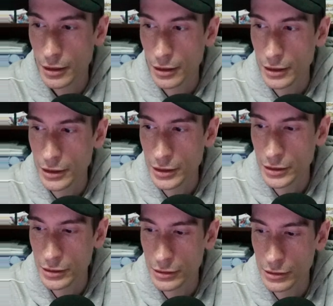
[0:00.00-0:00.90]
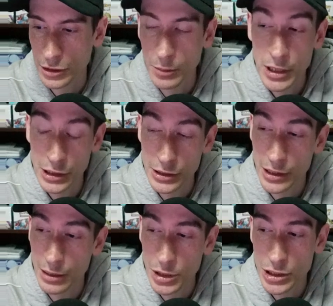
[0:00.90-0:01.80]
and some gusting
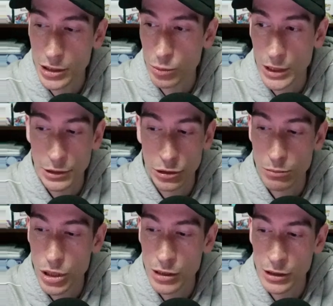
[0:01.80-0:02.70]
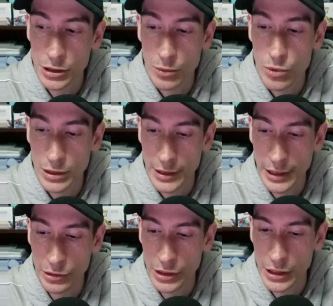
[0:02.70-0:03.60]
options as well. 2 Boss, 1
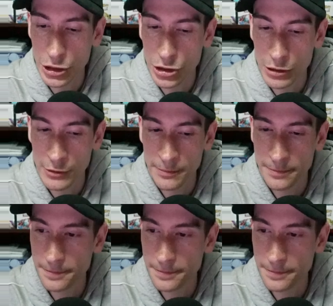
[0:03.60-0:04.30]
Counter Catcher.